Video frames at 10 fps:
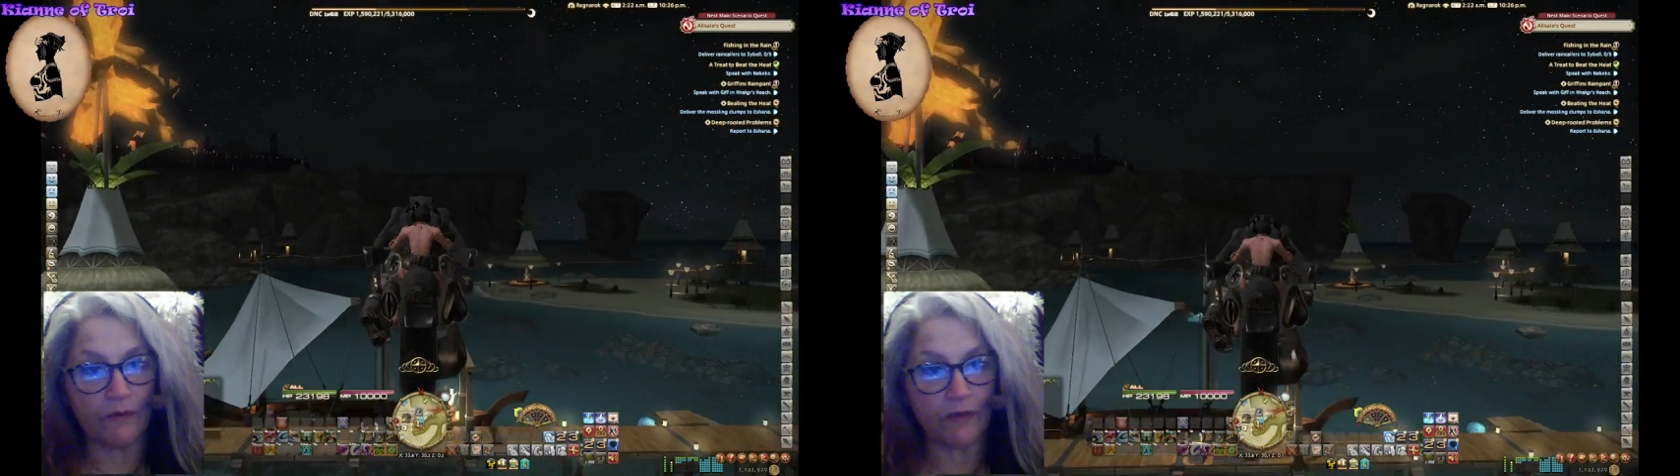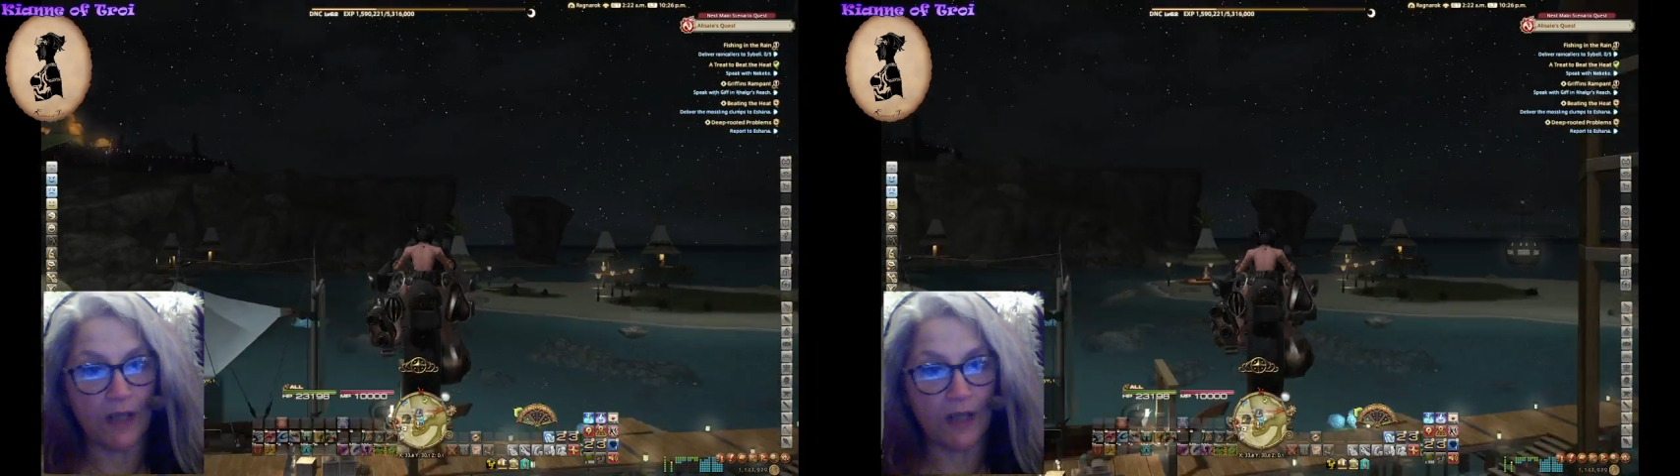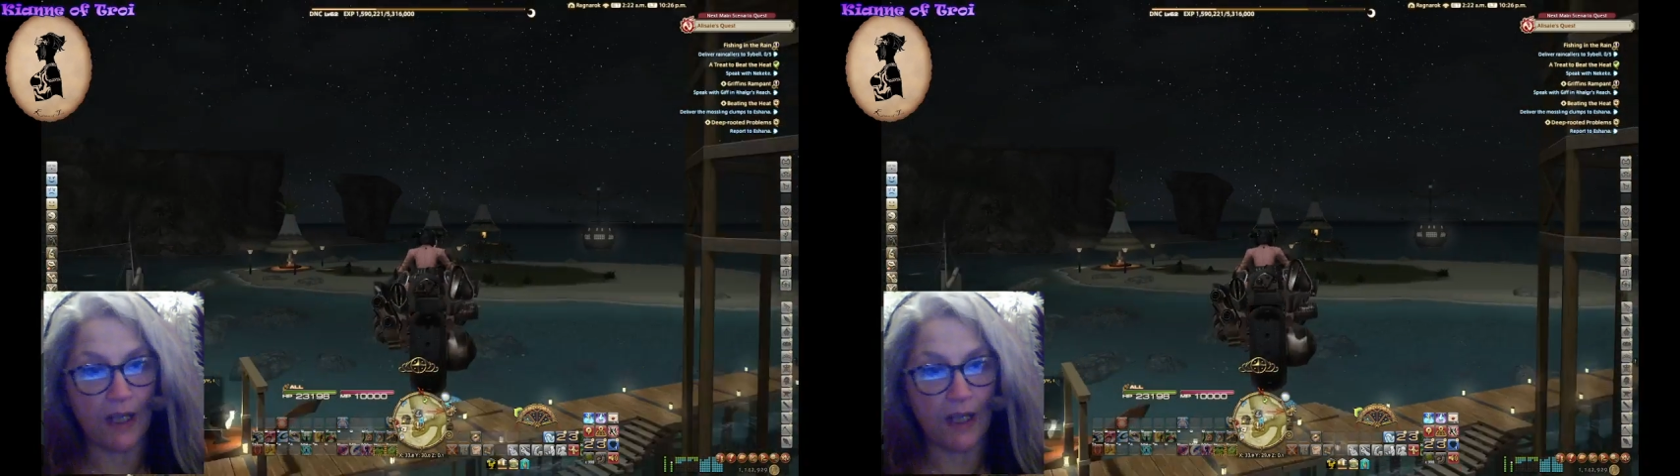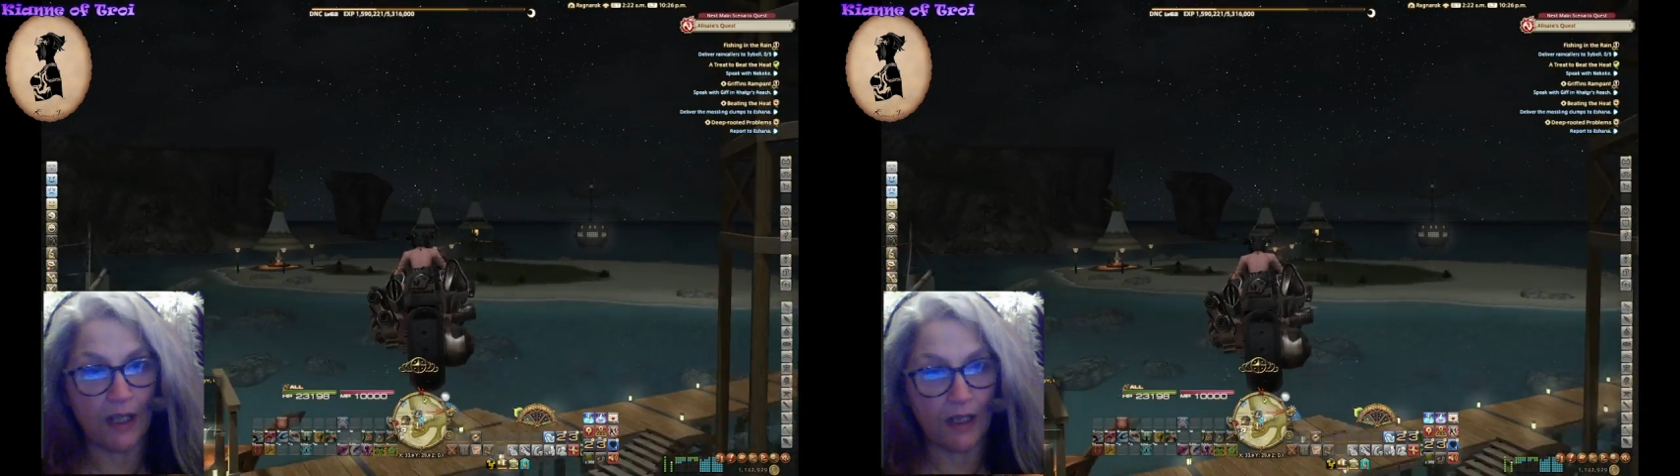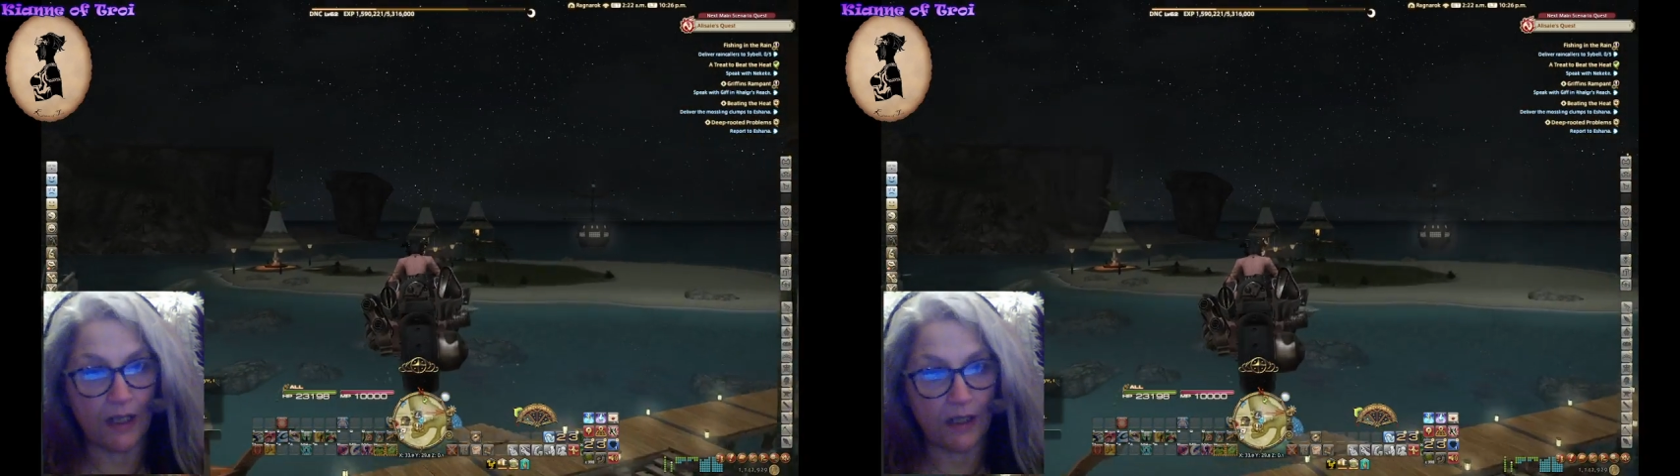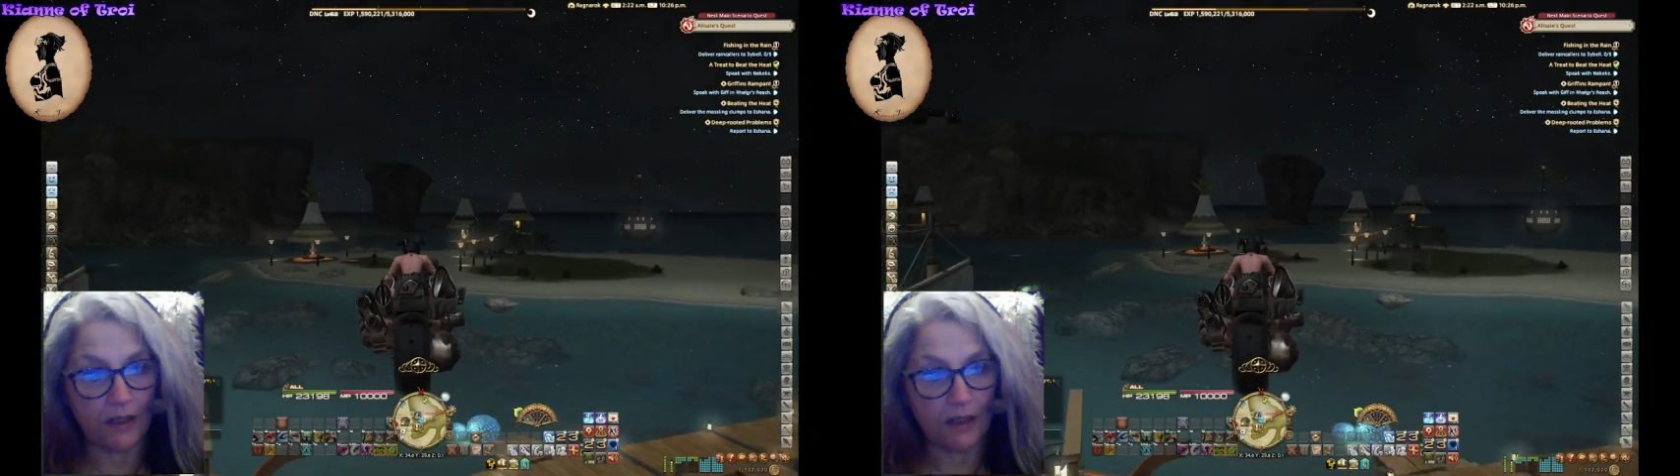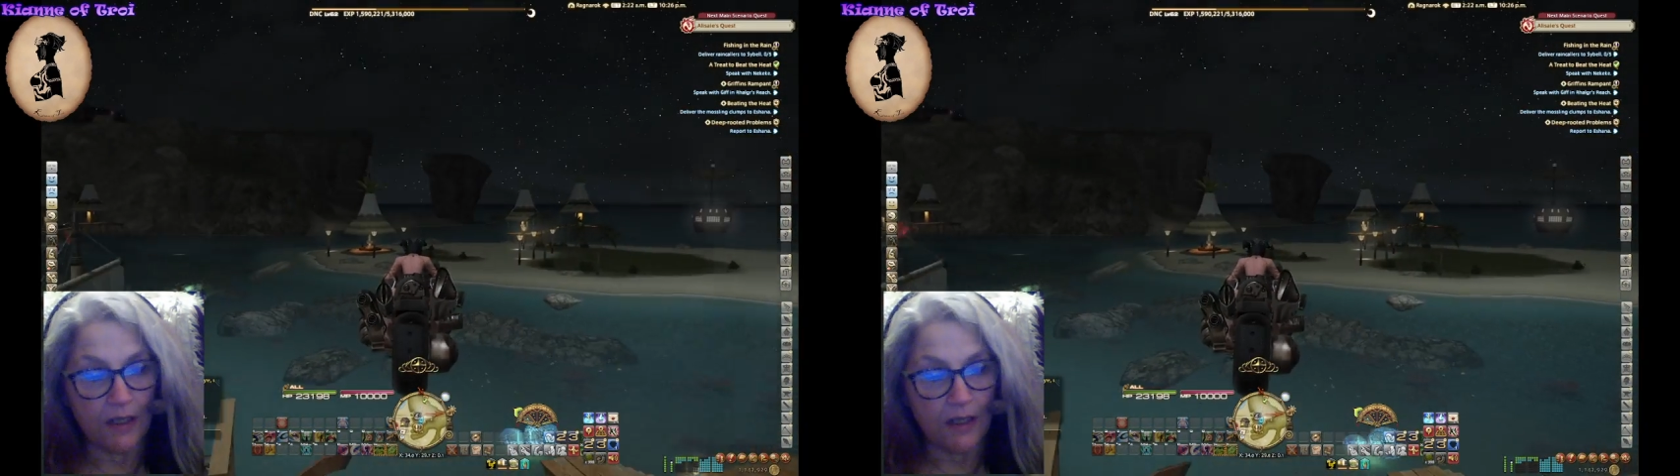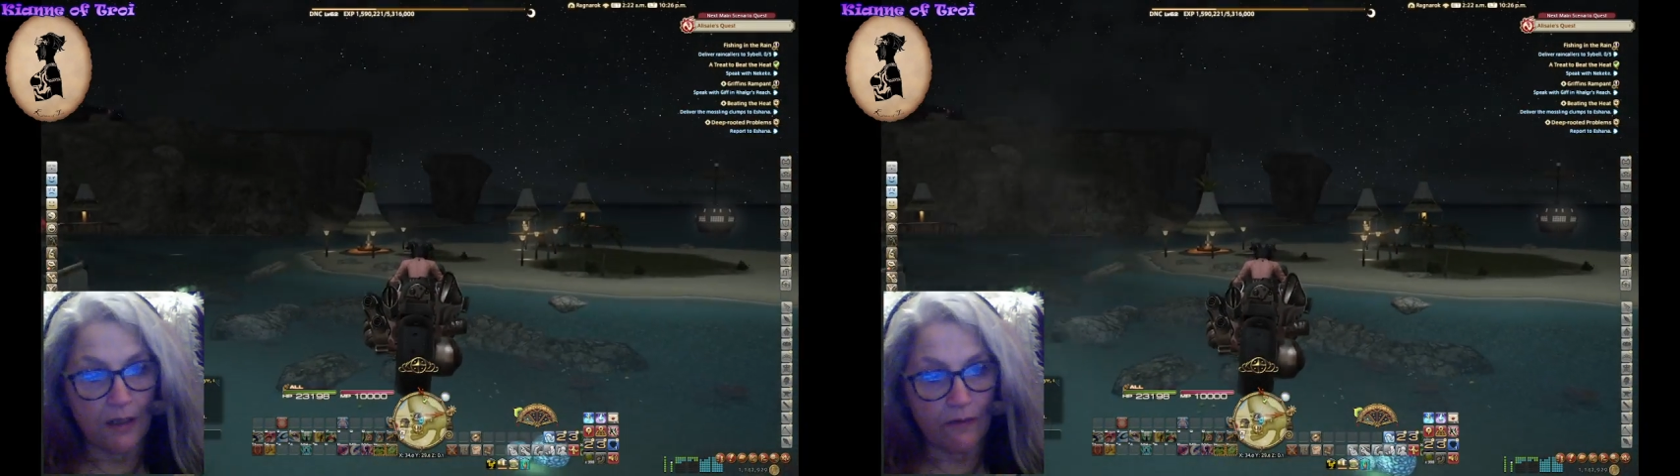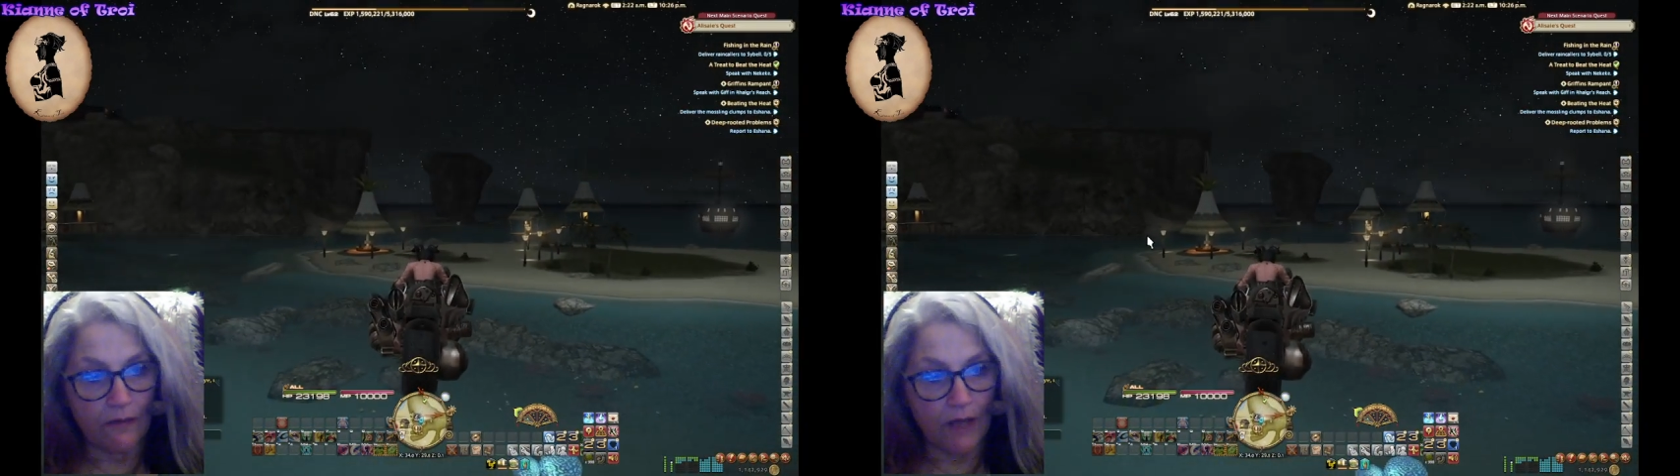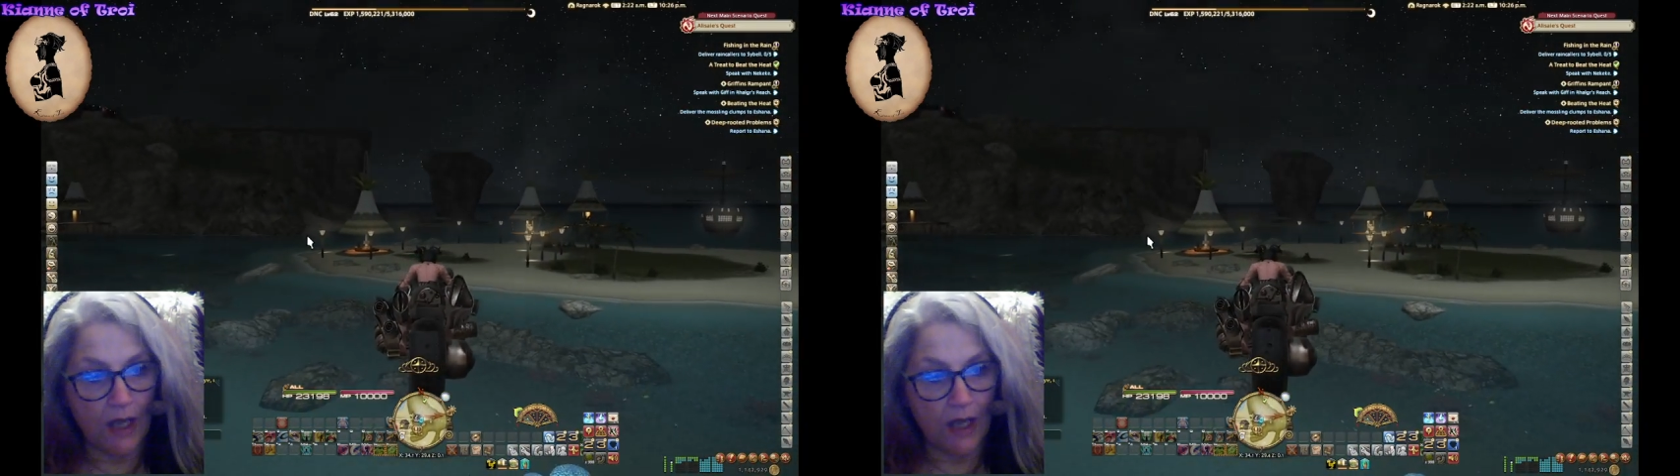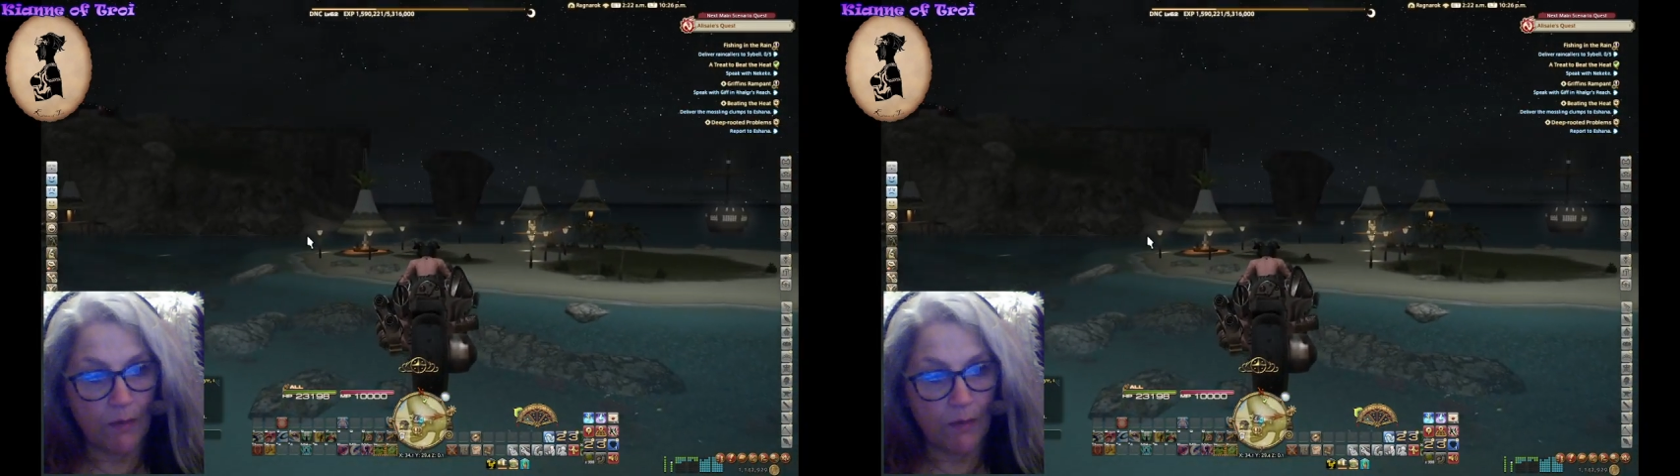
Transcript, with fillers: fly. Fly,